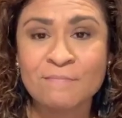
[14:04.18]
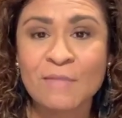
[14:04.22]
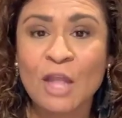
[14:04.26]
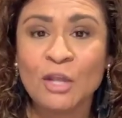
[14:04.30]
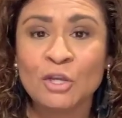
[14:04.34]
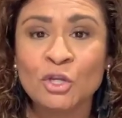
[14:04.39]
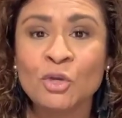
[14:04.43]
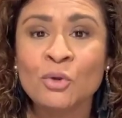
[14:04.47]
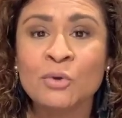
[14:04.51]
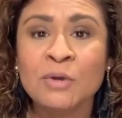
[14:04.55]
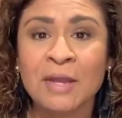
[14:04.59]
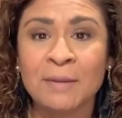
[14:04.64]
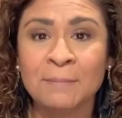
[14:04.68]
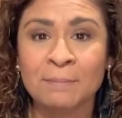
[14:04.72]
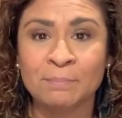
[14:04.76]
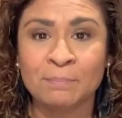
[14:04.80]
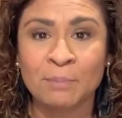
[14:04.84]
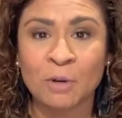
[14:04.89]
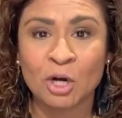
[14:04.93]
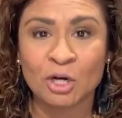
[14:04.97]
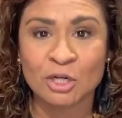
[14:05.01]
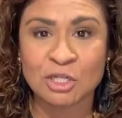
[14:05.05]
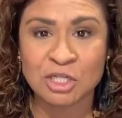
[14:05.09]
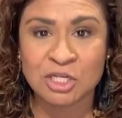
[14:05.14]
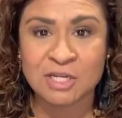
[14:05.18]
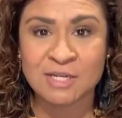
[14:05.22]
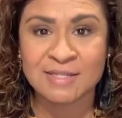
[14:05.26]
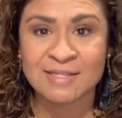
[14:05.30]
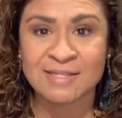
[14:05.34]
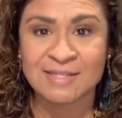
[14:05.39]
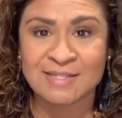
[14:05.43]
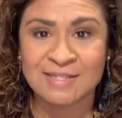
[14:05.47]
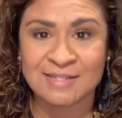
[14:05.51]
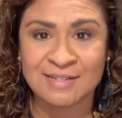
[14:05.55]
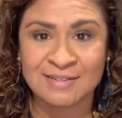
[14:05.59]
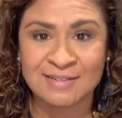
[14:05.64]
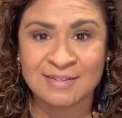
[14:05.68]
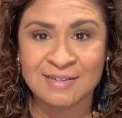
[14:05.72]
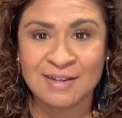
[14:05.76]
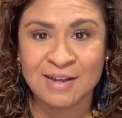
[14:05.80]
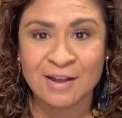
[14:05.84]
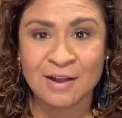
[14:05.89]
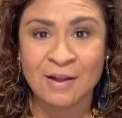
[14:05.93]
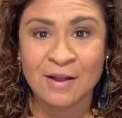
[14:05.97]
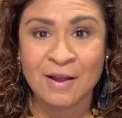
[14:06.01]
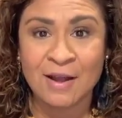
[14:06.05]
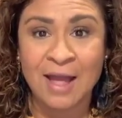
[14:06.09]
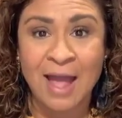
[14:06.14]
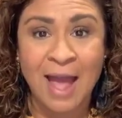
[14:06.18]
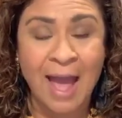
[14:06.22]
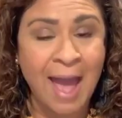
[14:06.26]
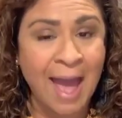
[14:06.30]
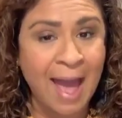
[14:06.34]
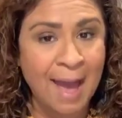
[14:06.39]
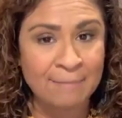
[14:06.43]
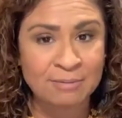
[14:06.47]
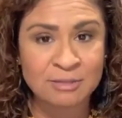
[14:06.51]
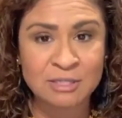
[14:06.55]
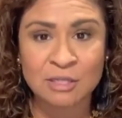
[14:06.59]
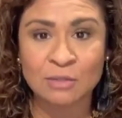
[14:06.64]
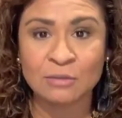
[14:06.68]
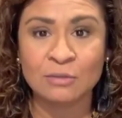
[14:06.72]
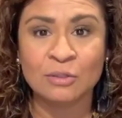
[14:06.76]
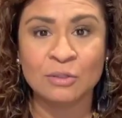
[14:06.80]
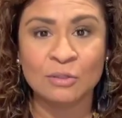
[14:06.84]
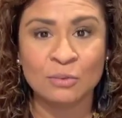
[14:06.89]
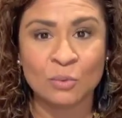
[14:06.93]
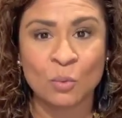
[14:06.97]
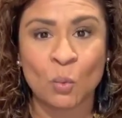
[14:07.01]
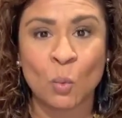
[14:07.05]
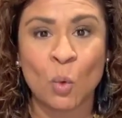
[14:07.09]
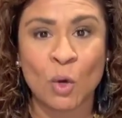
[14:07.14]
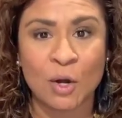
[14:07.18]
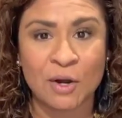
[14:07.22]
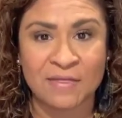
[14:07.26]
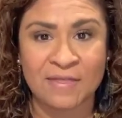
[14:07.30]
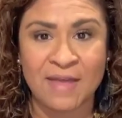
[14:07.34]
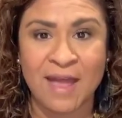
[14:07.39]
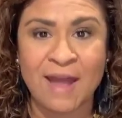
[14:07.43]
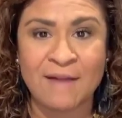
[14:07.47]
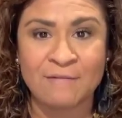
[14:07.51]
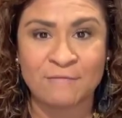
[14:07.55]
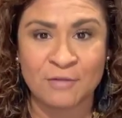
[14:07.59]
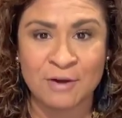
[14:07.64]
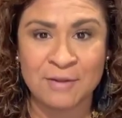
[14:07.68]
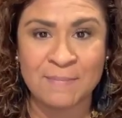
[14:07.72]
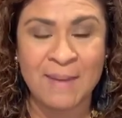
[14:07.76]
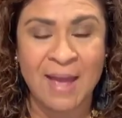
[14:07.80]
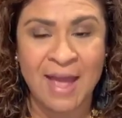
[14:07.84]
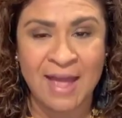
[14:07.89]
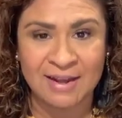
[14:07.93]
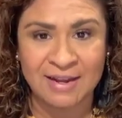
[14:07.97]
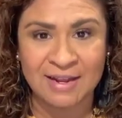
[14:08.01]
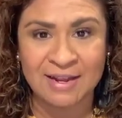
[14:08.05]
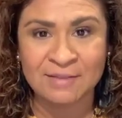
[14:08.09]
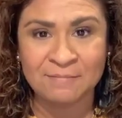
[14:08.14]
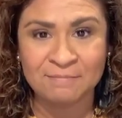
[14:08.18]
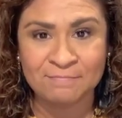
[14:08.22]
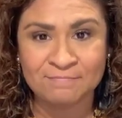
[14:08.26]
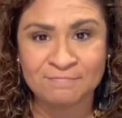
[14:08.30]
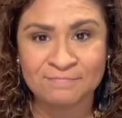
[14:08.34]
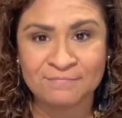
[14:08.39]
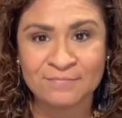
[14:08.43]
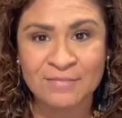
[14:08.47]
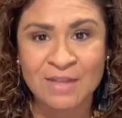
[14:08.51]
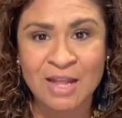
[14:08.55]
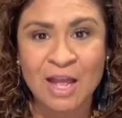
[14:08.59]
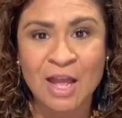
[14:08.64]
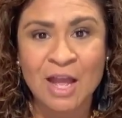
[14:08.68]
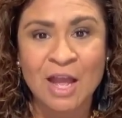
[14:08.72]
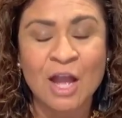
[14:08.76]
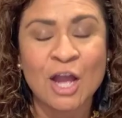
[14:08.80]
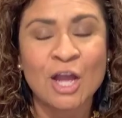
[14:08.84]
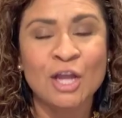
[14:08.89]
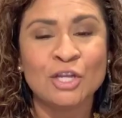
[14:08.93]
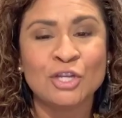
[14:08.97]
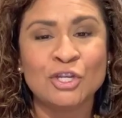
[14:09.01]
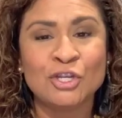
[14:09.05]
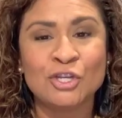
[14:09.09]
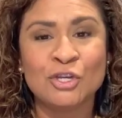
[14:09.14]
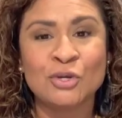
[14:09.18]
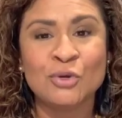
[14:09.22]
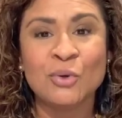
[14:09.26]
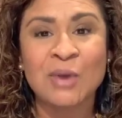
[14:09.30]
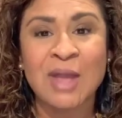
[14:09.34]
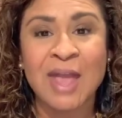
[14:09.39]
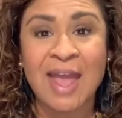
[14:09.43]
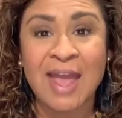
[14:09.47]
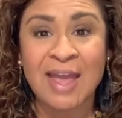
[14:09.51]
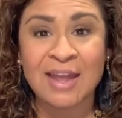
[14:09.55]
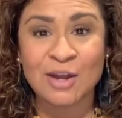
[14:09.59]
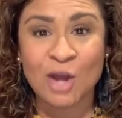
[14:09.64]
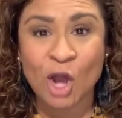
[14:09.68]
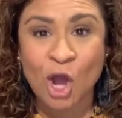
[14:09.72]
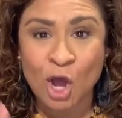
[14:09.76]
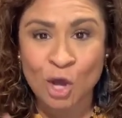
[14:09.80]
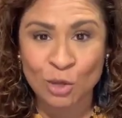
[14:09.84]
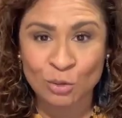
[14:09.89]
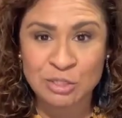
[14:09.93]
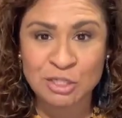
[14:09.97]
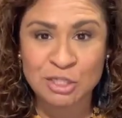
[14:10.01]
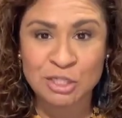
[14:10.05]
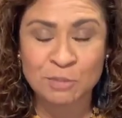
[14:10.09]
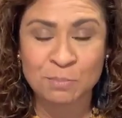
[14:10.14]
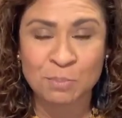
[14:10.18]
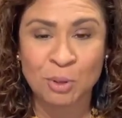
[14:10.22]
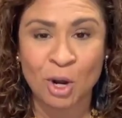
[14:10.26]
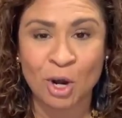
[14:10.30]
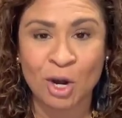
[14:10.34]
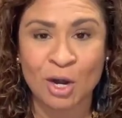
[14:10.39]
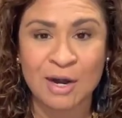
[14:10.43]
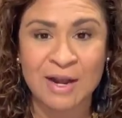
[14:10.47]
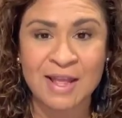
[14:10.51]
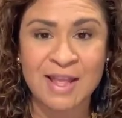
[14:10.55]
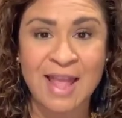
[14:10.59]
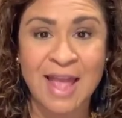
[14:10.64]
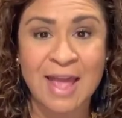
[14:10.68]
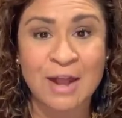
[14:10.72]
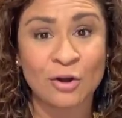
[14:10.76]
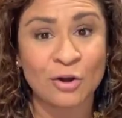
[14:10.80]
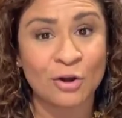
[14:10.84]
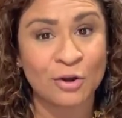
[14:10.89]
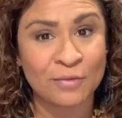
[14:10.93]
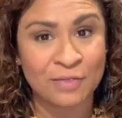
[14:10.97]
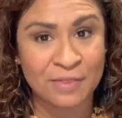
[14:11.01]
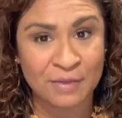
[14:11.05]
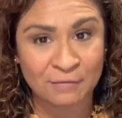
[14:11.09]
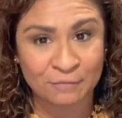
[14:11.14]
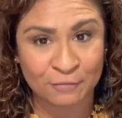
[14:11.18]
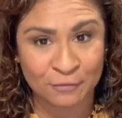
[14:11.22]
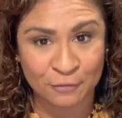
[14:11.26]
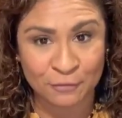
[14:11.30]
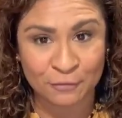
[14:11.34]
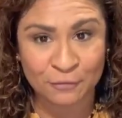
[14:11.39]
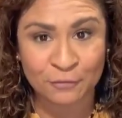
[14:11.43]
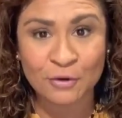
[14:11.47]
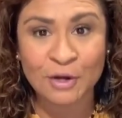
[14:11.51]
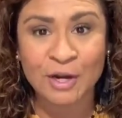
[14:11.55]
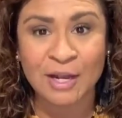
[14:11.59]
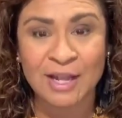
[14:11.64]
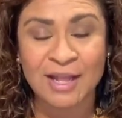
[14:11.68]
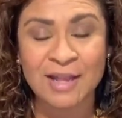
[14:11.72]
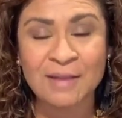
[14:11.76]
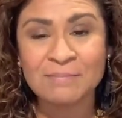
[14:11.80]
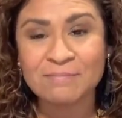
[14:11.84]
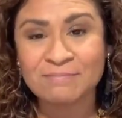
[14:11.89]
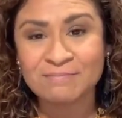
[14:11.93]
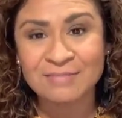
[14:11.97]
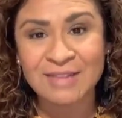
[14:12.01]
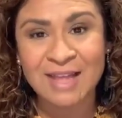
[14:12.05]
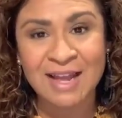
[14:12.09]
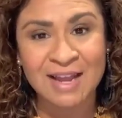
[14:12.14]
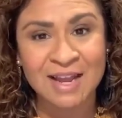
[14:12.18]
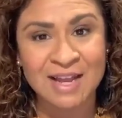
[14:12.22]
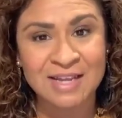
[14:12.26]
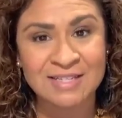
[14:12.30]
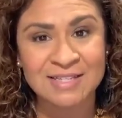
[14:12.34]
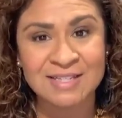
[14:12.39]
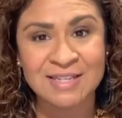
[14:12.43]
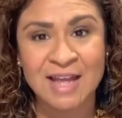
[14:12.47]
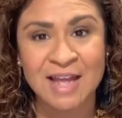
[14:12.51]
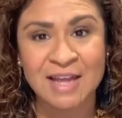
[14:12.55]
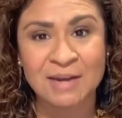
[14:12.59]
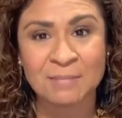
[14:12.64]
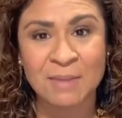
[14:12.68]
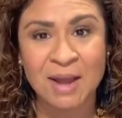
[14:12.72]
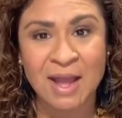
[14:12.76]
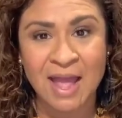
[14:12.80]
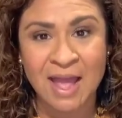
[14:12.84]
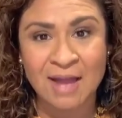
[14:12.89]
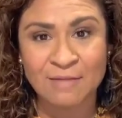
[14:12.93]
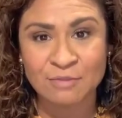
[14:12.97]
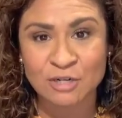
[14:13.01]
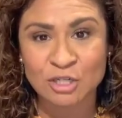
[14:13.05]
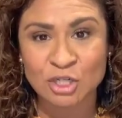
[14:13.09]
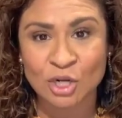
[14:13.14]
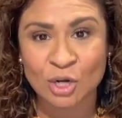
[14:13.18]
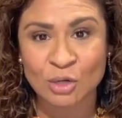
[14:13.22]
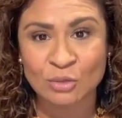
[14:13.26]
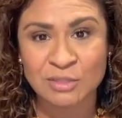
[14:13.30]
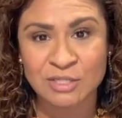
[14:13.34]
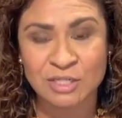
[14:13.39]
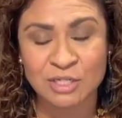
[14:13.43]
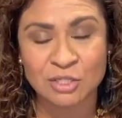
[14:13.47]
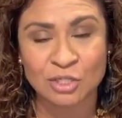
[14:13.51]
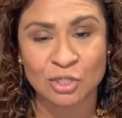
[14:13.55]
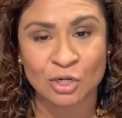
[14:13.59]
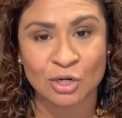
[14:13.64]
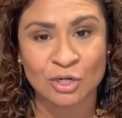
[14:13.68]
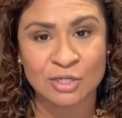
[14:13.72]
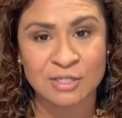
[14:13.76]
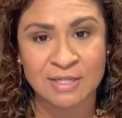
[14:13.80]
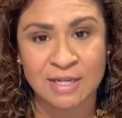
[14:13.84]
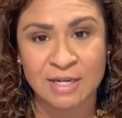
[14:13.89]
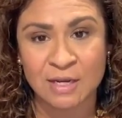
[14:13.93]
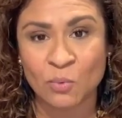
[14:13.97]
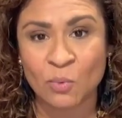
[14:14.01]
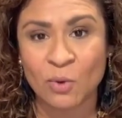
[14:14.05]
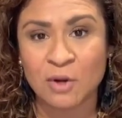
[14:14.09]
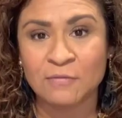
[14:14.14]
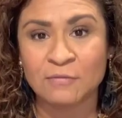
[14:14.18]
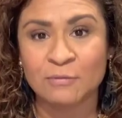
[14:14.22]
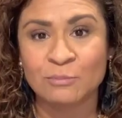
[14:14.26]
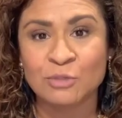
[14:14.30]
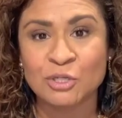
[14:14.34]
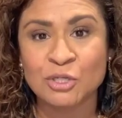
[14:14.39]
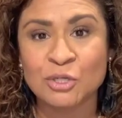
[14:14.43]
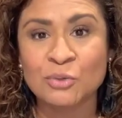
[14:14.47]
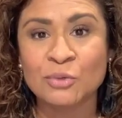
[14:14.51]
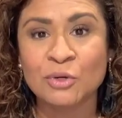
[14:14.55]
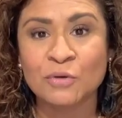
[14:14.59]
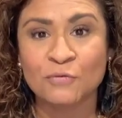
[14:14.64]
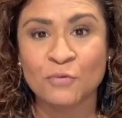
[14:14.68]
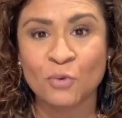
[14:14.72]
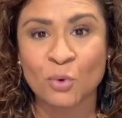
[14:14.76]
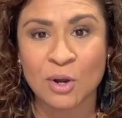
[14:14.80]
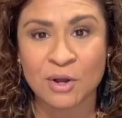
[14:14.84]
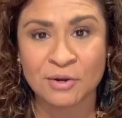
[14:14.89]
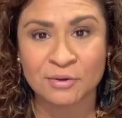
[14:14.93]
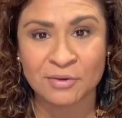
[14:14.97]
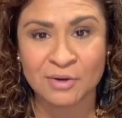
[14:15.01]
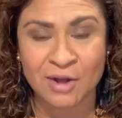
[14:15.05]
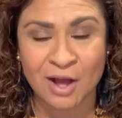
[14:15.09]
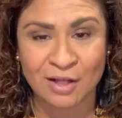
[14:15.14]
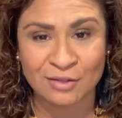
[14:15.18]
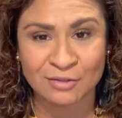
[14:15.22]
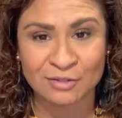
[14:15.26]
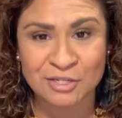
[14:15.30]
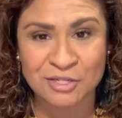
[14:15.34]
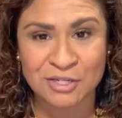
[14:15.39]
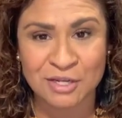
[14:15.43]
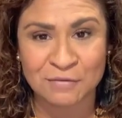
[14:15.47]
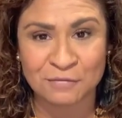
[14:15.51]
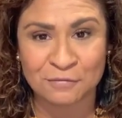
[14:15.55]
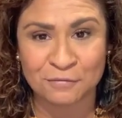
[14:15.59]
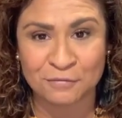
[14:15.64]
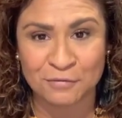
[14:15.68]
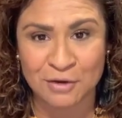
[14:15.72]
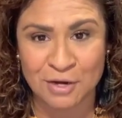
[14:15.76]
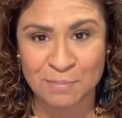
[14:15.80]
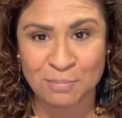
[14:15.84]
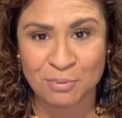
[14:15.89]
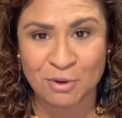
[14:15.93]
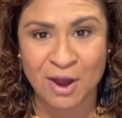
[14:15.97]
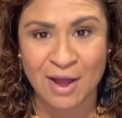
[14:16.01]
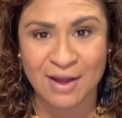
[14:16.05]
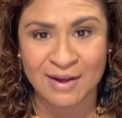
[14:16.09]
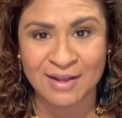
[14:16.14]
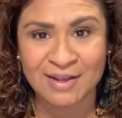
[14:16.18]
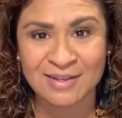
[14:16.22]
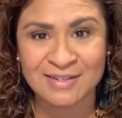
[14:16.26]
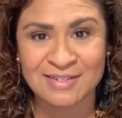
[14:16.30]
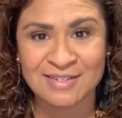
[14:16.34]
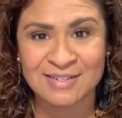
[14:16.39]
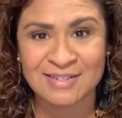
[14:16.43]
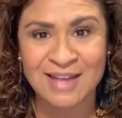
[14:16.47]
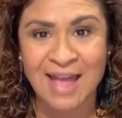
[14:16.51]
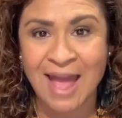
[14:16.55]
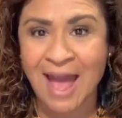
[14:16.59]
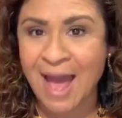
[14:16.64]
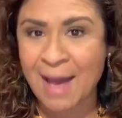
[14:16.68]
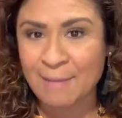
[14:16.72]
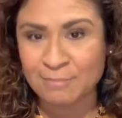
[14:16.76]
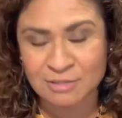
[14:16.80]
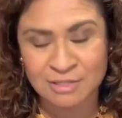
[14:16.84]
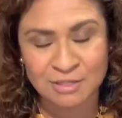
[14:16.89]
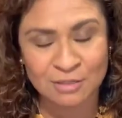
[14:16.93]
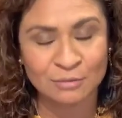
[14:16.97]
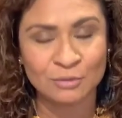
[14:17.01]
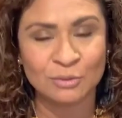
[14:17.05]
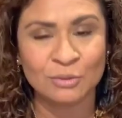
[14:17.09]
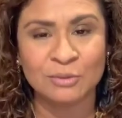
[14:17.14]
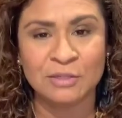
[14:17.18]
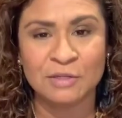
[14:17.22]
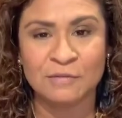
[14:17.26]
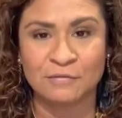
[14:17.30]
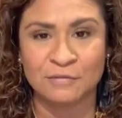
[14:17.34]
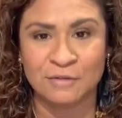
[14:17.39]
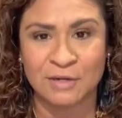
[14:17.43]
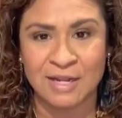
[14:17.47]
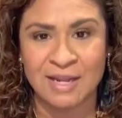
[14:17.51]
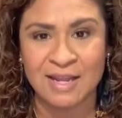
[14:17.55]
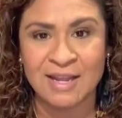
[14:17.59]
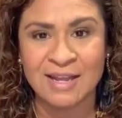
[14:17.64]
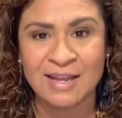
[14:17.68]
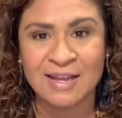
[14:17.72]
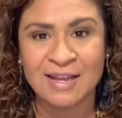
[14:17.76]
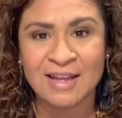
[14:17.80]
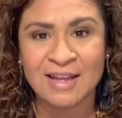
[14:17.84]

you can purchase absolute worth every penny. You can host a party and earn them for free. Like I said, my average hostess earns anywhere from $200 to $400 in free products, absolutely free.